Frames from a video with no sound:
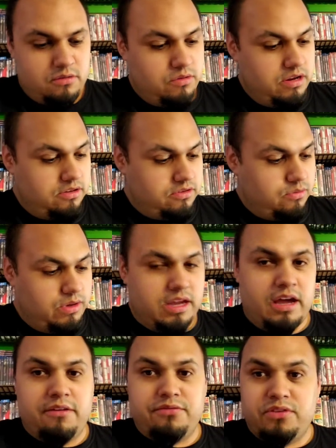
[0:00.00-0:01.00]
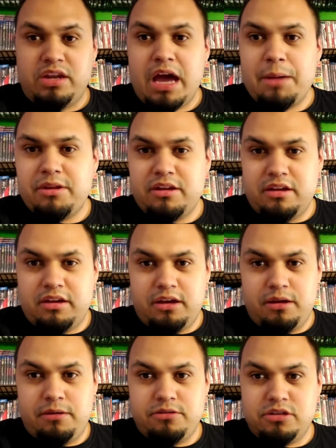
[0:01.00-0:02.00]
What else do we got?
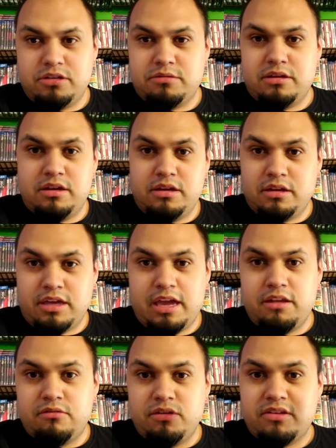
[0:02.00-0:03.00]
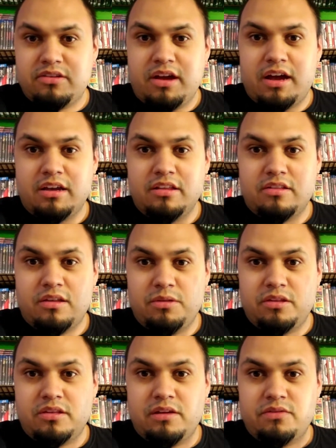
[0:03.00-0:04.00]
Phenomena, just again restocking some of
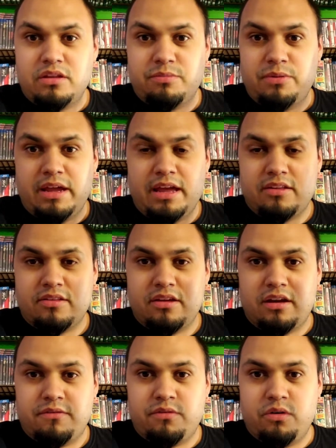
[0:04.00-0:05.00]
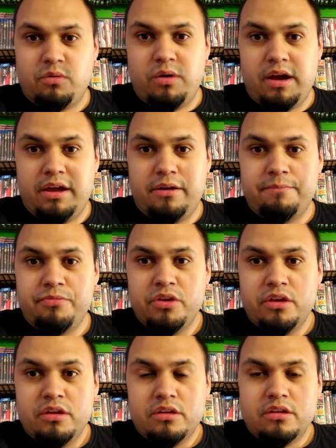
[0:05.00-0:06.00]
the stuff that's been out of stock for a while.
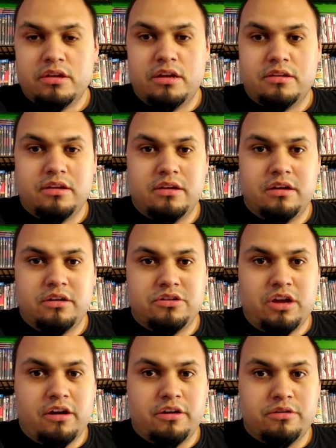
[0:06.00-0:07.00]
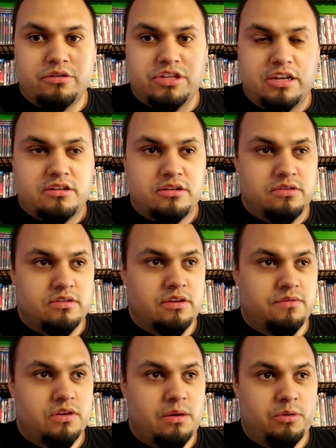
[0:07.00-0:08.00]
Got our Dario Argento
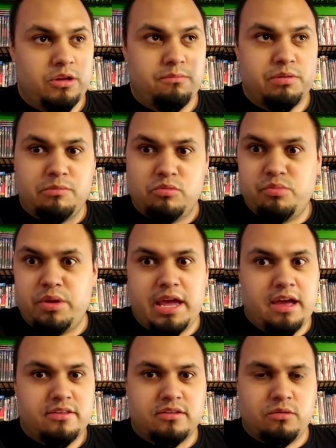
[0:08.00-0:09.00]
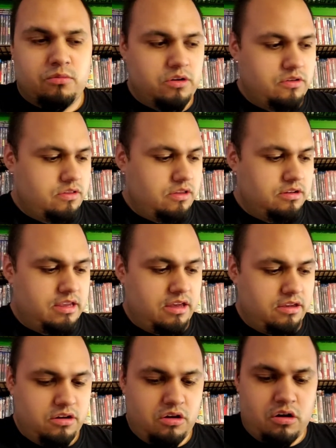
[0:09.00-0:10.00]
stuff coming in. People have been asking, where's the
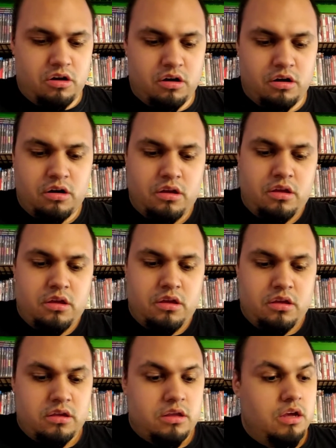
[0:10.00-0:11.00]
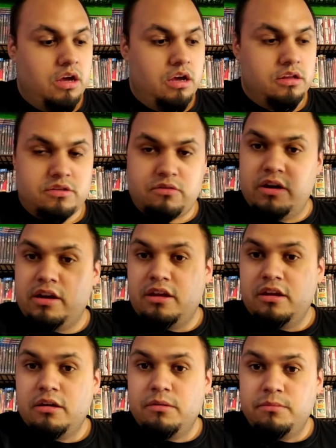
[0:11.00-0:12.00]
Italian horror? It's right
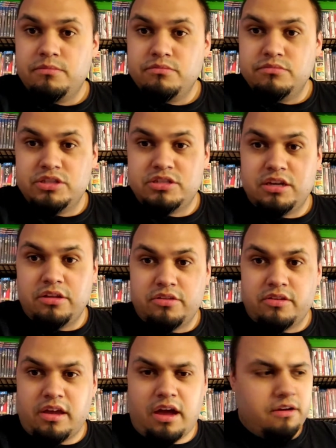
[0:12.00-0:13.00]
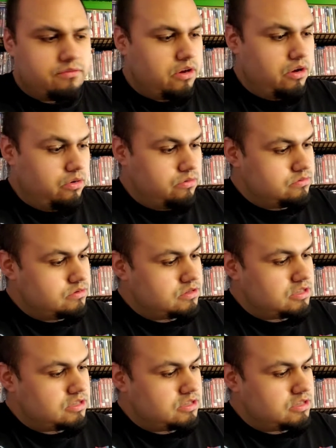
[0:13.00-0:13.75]
here. Michele Sciavi.